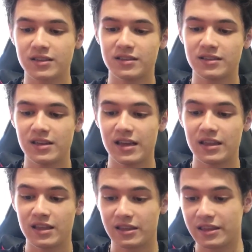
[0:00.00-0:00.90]
can see
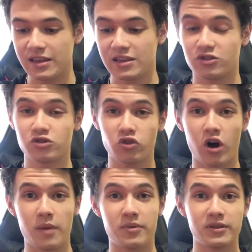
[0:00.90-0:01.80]
in the
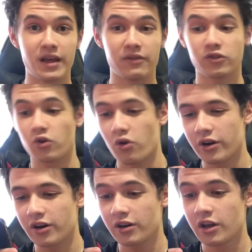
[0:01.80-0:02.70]
top left
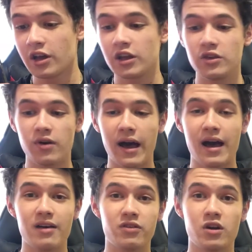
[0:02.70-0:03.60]
corner, you
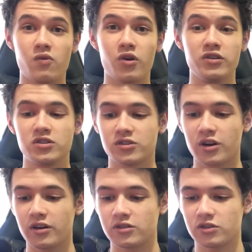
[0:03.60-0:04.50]
have, well, you
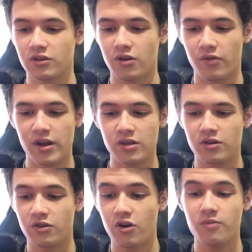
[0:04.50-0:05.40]
start to grow, right? You
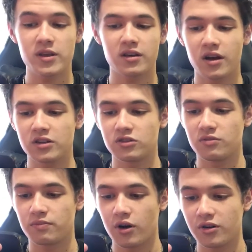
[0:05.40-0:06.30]
grow because you
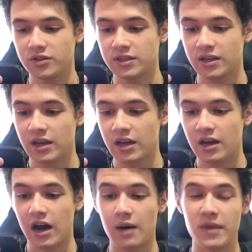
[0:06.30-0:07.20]
post
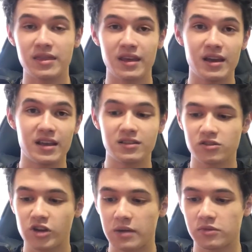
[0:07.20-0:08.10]
um, and then
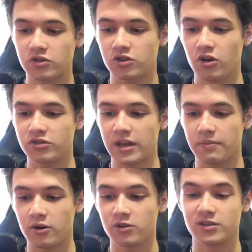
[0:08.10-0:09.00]
Instagram shows that
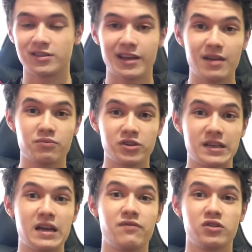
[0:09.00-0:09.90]
post to 10%
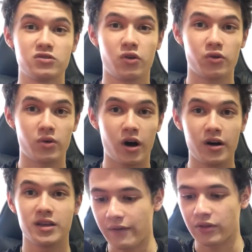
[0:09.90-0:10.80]
of your total
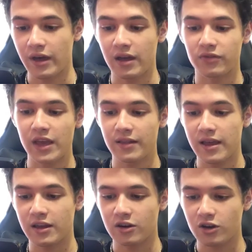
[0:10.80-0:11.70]
audience. After that, if they like and